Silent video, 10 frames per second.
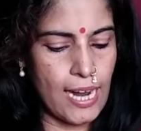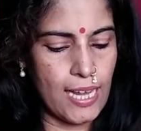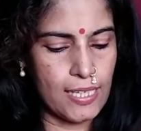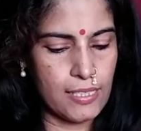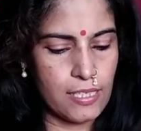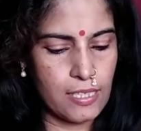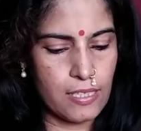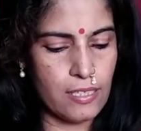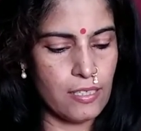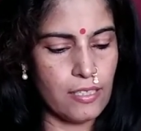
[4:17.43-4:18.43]
And
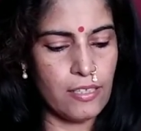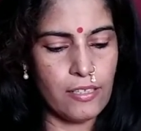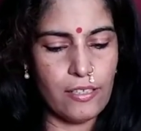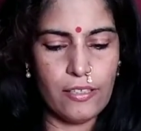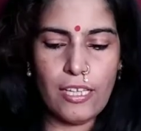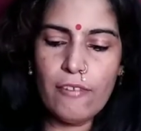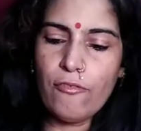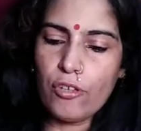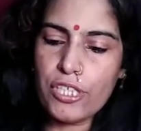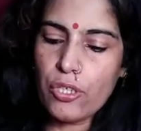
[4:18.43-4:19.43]
there are
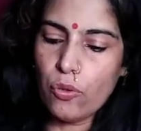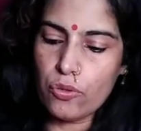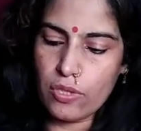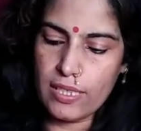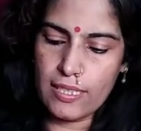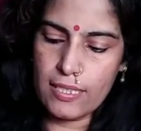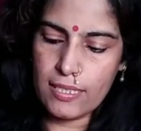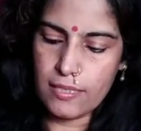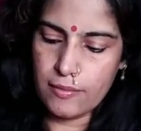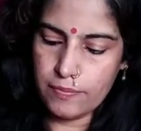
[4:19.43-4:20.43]
forty cones in
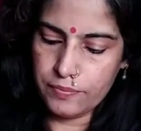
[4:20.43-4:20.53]
this.